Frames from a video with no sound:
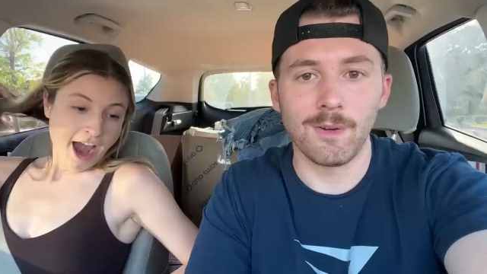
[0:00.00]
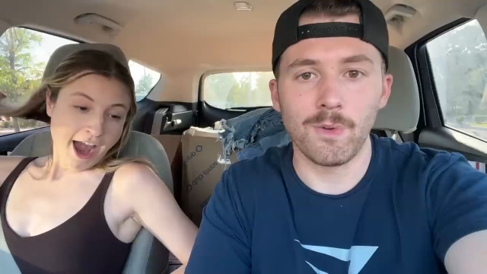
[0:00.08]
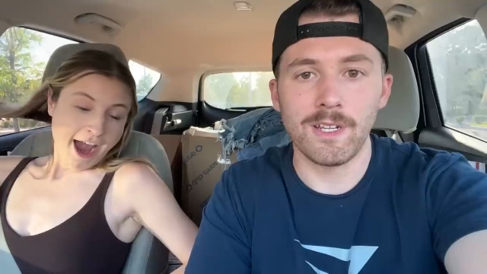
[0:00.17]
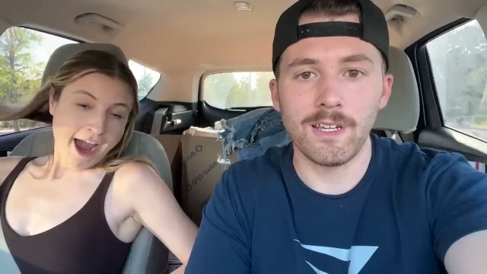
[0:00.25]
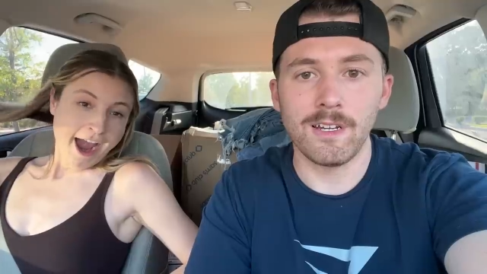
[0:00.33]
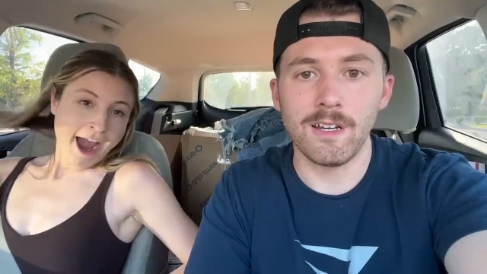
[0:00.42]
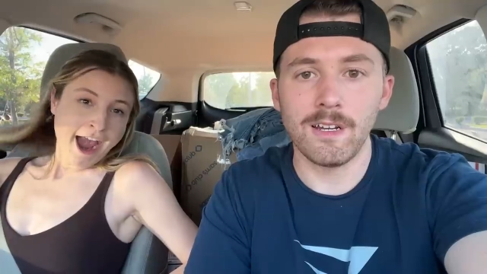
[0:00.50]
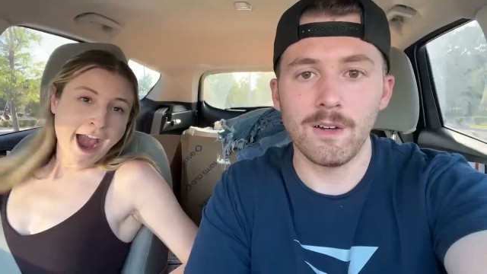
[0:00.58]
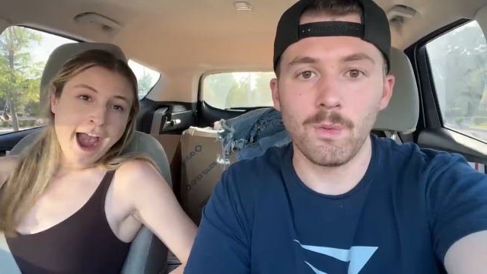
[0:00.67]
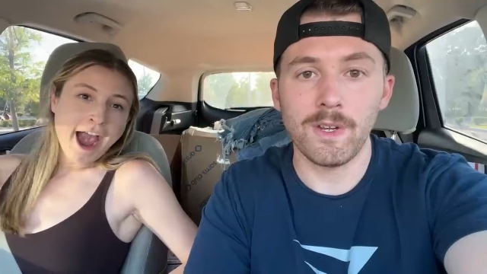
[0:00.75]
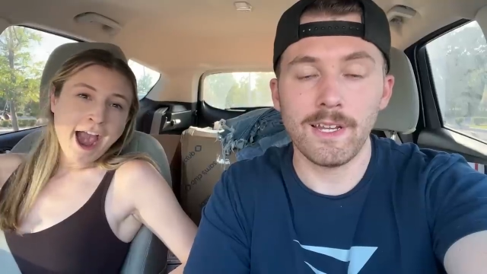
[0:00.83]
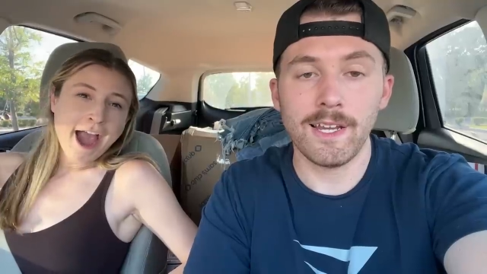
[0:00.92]
Speaker 1: We uh
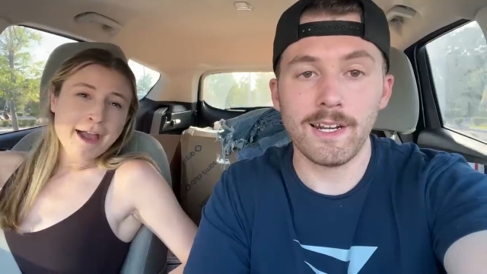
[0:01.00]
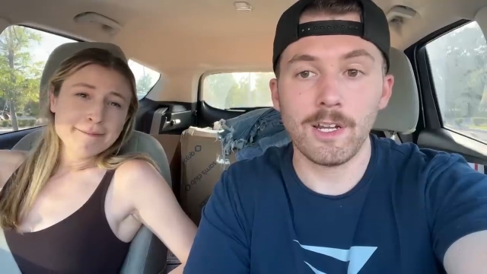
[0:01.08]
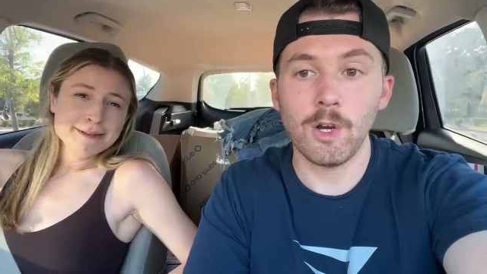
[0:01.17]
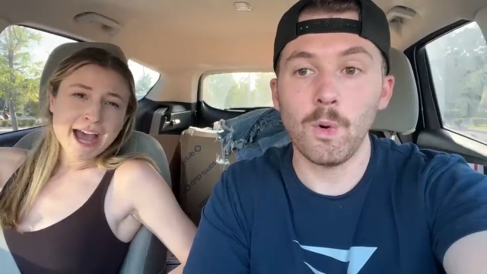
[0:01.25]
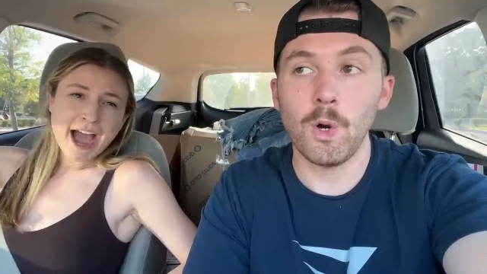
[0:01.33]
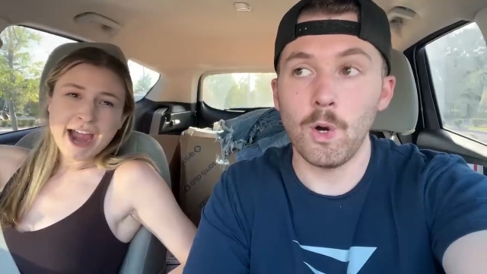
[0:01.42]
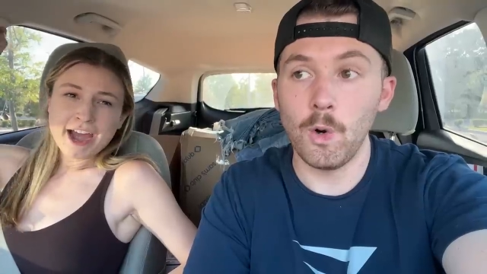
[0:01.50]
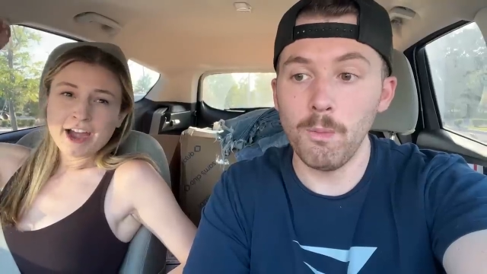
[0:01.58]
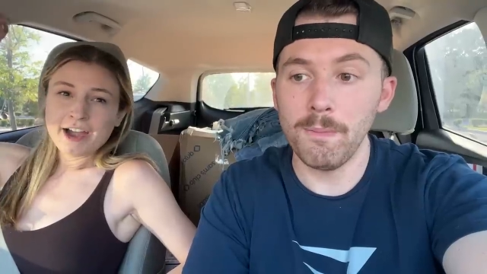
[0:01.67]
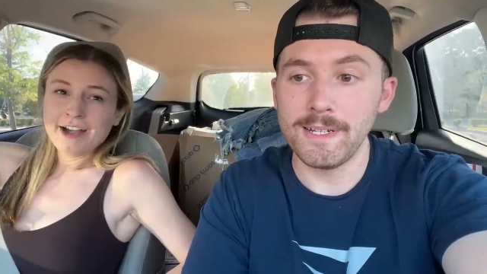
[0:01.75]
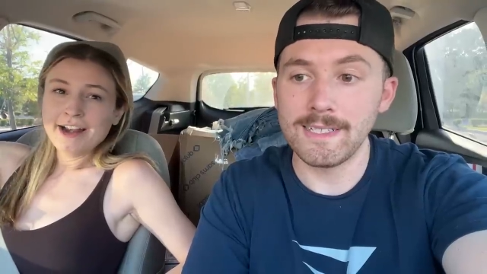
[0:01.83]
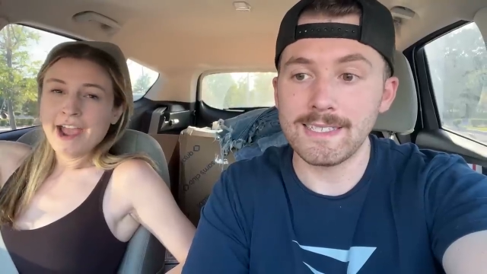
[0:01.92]
we gotta go home.
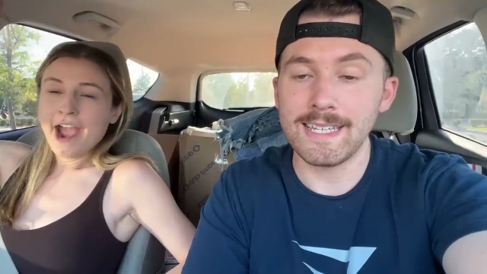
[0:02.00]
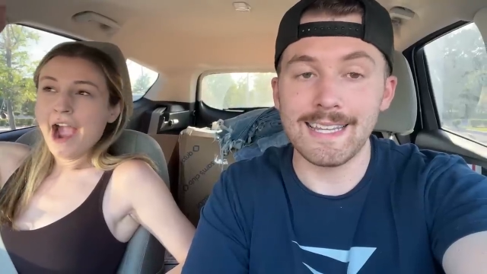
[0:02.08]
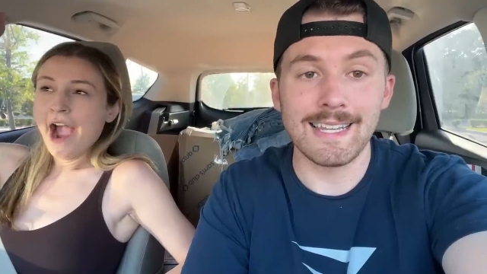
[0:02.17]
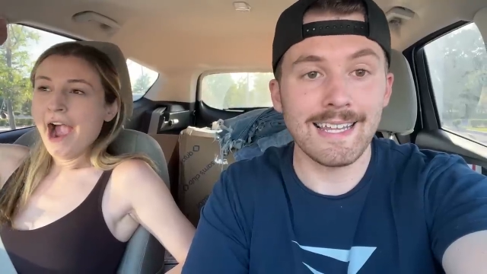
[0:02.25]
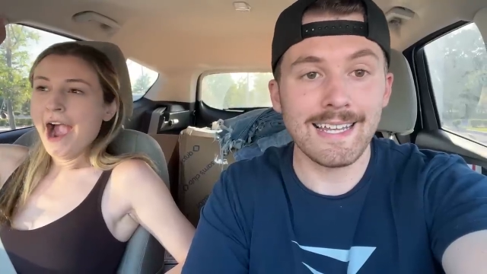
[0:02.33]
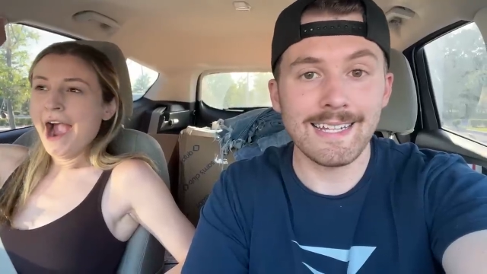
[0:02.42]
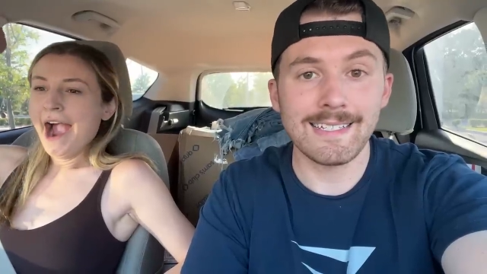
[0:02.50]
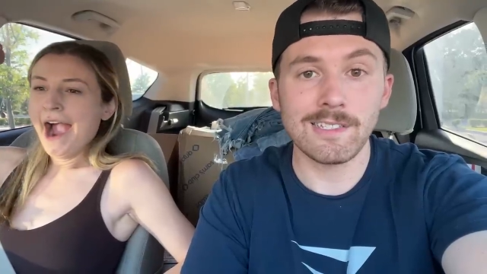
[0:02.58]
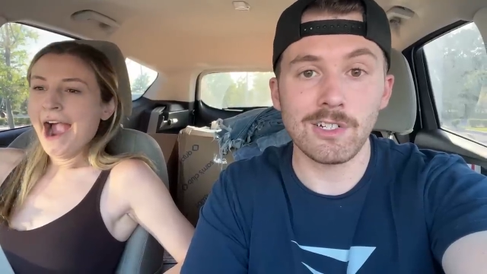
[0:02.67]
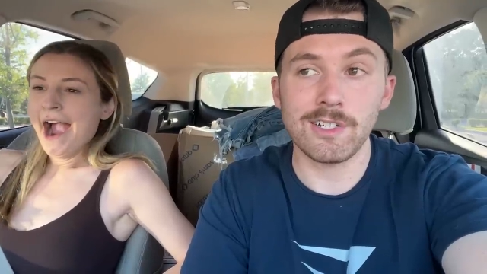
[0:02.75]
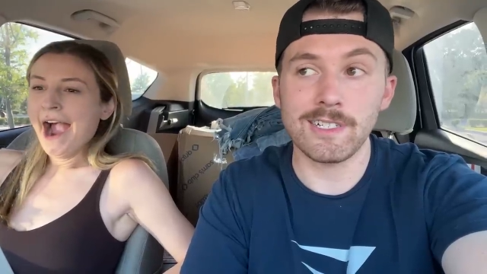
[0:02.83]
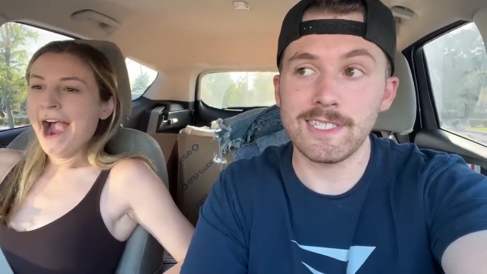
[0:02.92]
It's getting late. It's
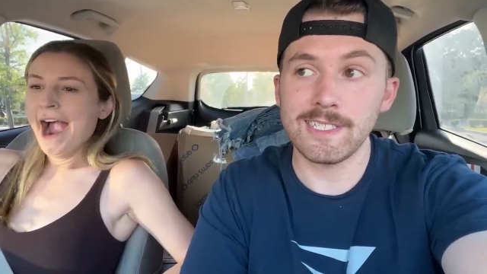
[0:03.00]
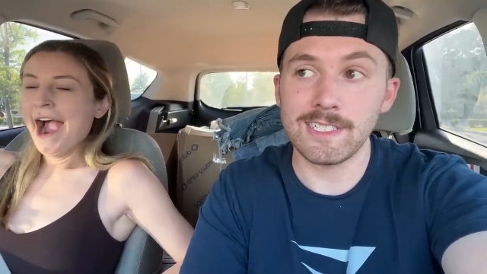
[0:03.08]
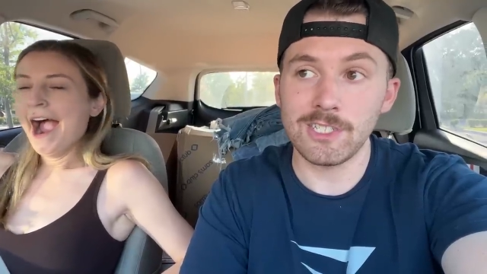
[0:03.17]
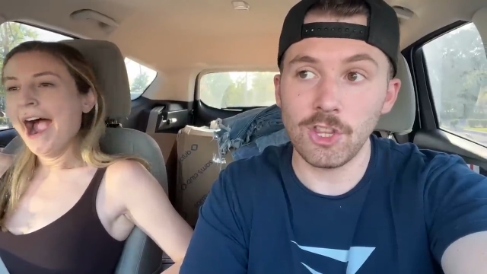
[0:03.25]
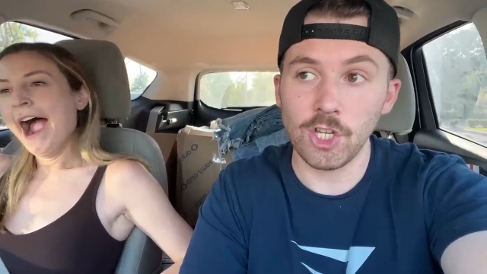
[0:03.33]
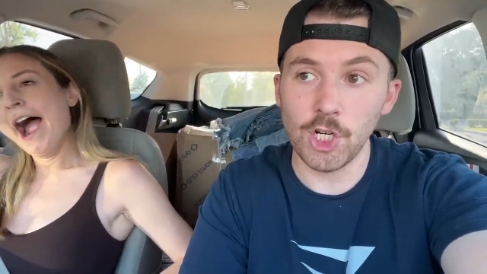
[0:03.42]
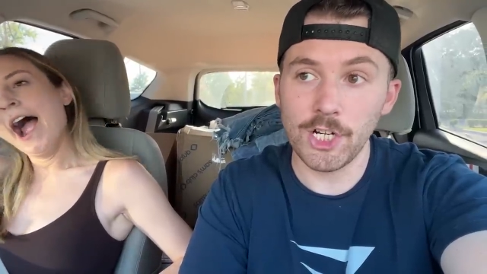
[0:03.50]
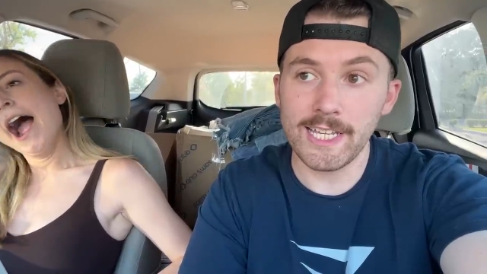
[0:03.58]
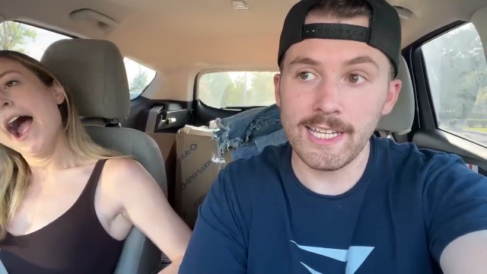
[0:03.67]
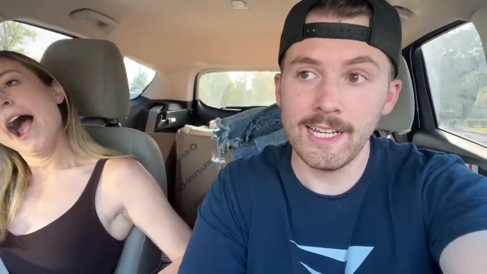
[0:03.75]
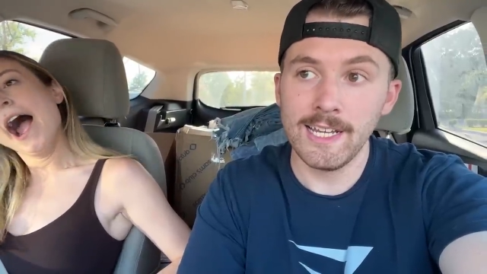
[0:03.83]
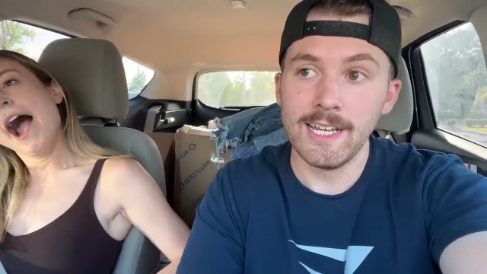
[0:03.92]
already 6:30,
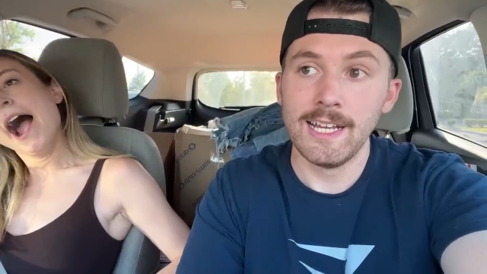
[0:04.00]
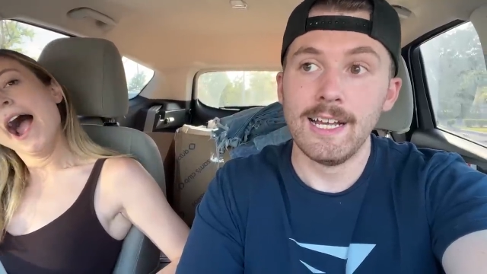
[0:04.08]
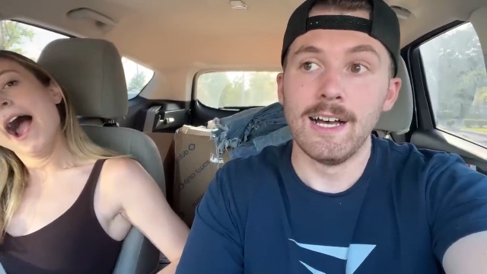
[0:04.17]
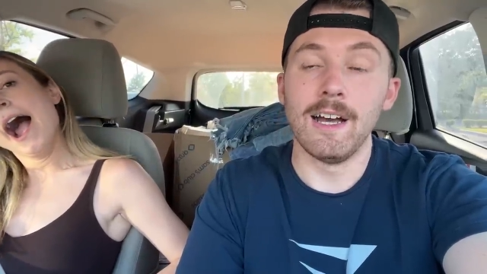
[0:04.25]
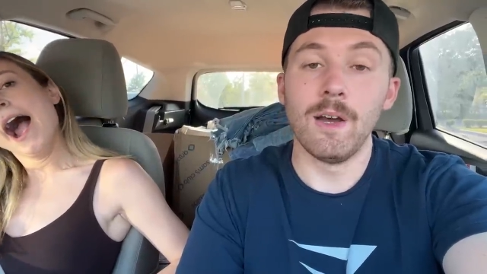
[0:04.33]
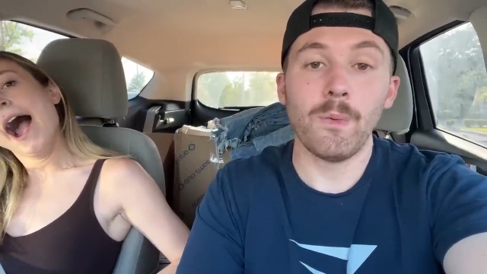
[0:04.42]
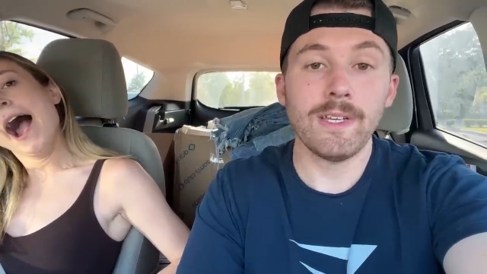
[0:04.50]
and